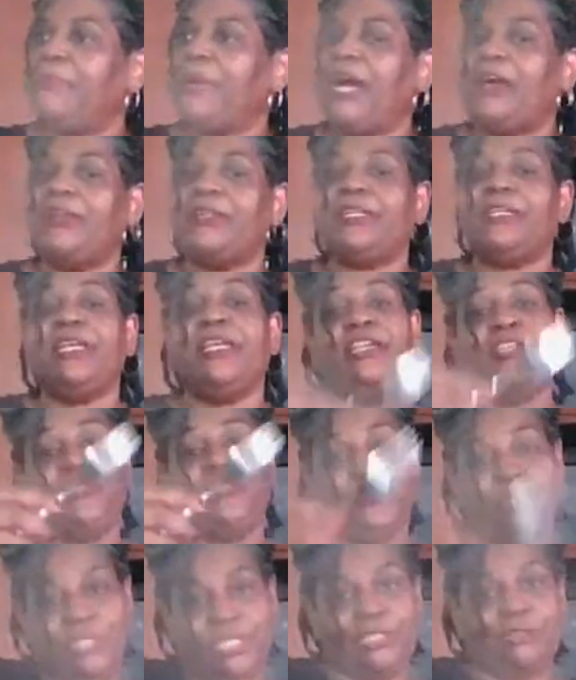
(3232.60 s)
about it.
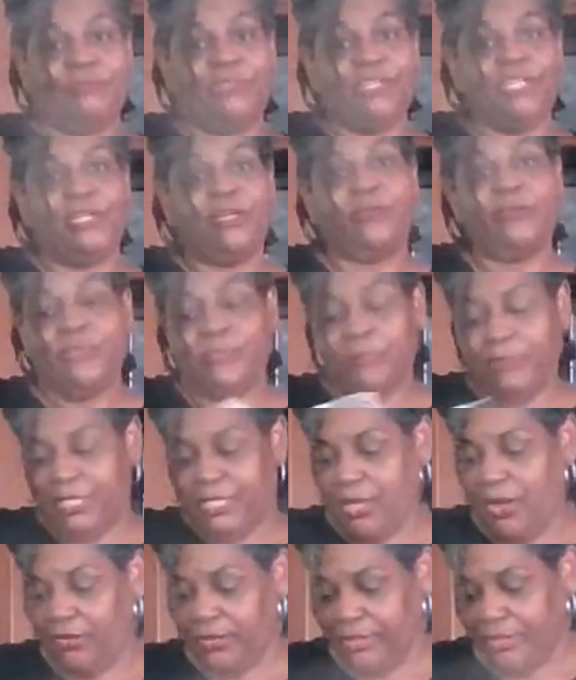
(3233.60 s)
You'll get the video with me
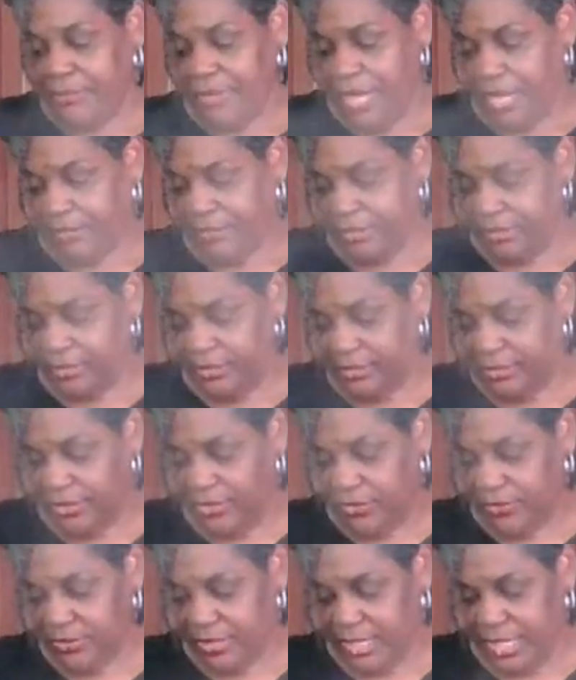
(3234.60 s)
talking about it.
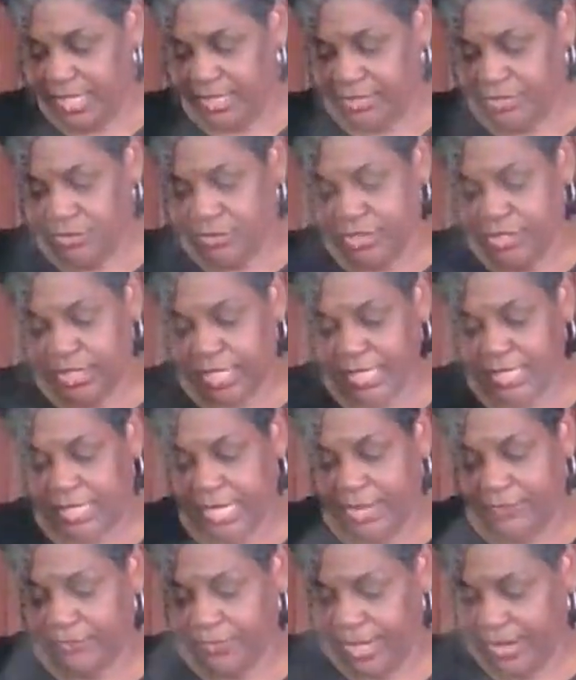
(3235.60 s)
So yes, you can check it
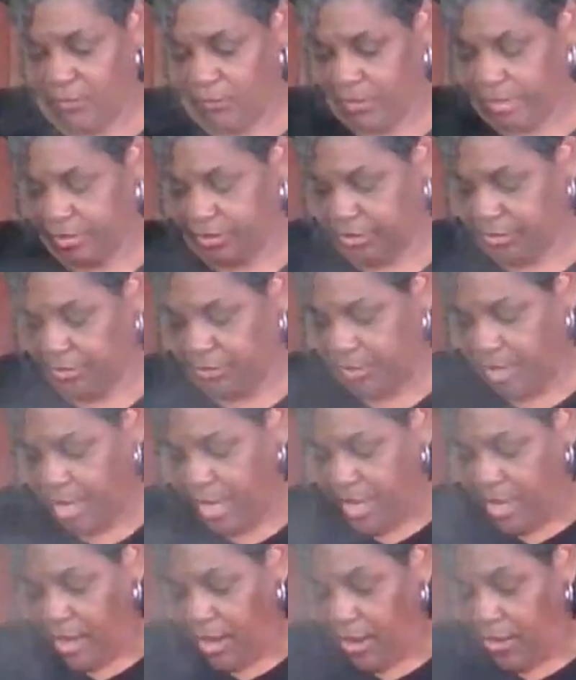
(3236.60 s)
out that way too.
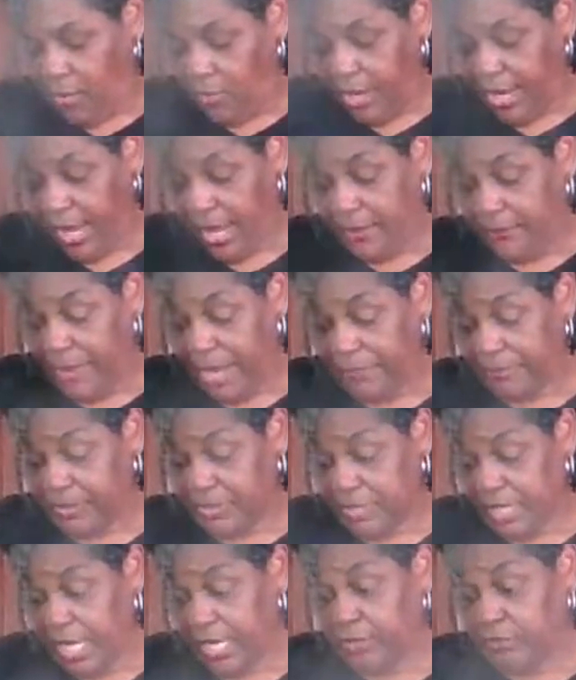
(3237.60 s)
Okay, my
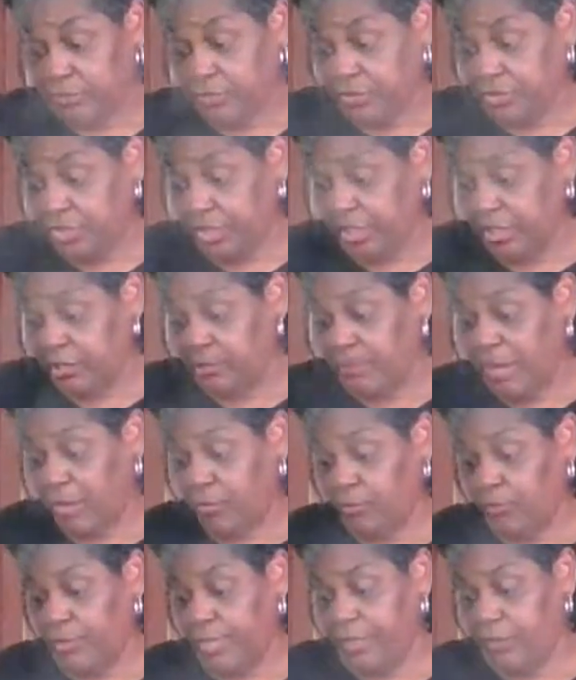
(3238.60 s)
potatoes are just
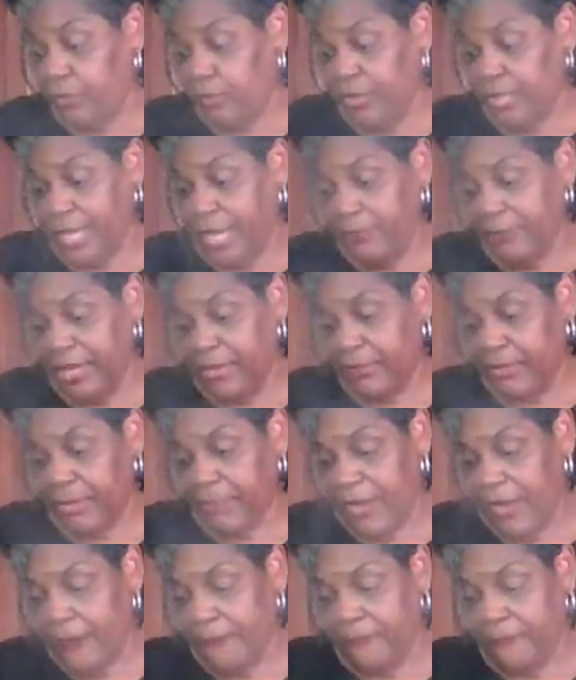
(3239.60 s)
about ready. We got maybe
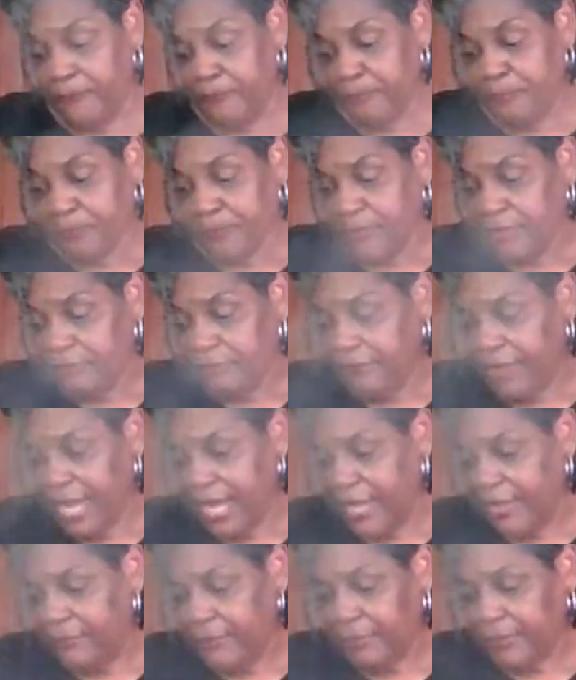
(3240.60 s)
about
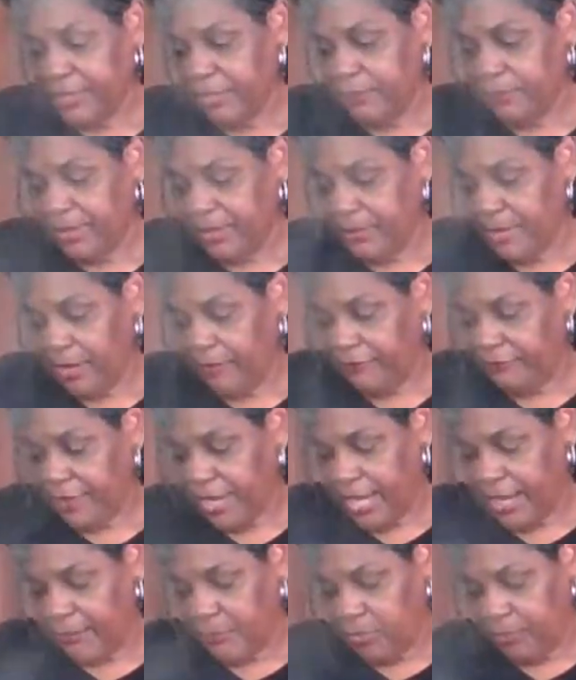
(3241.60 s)
five, we got maybe about five